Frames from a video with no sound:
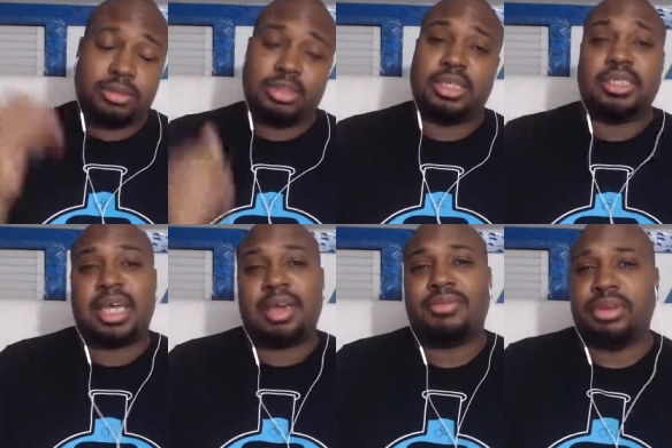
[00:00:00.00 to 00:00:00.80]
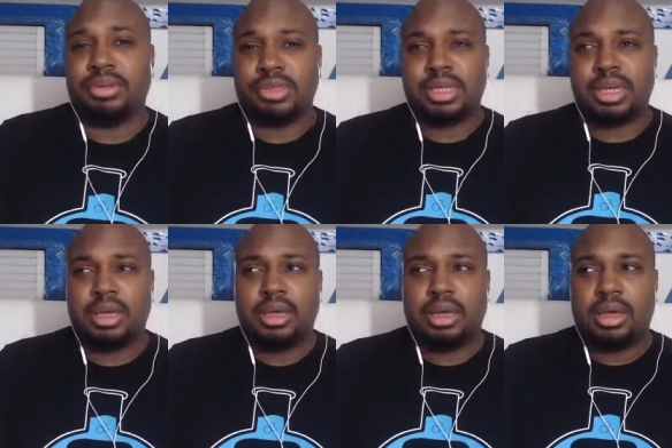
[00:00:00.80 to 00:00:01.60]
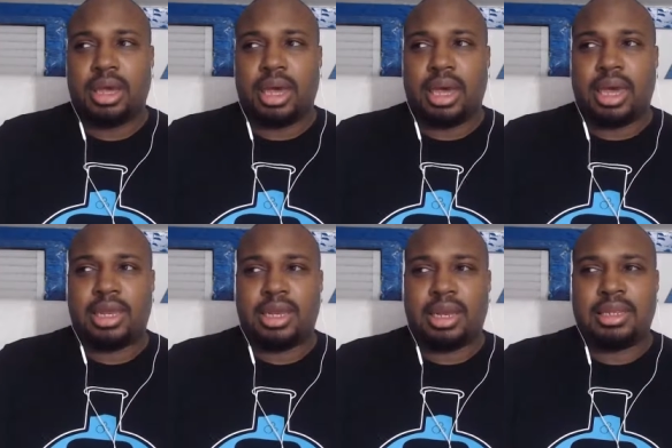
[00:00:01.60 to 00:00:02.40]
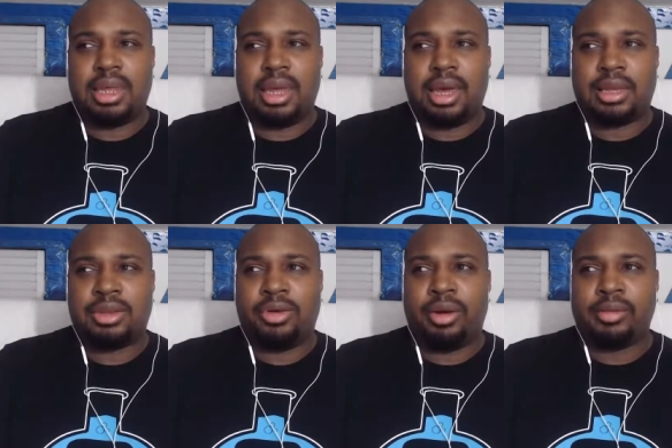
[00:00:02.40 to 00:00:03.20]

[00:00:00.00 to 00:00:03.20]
to the saviors. And then the thing I thought